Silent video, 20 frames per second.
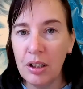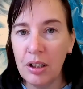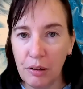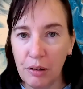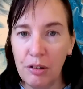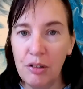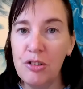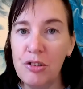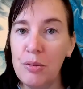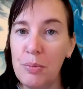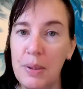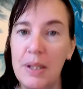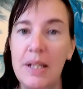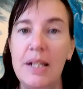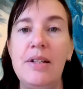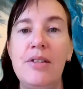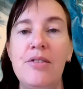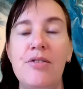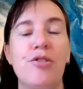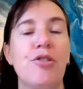going to
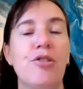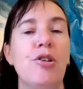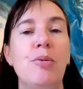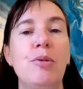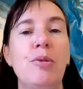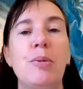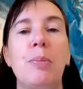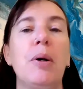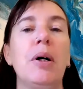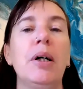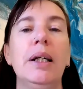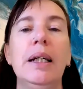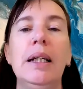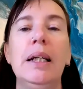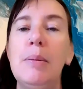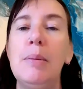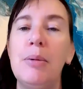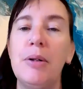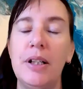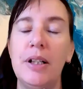be disturbed by
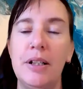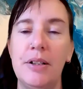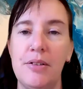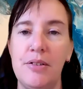anybody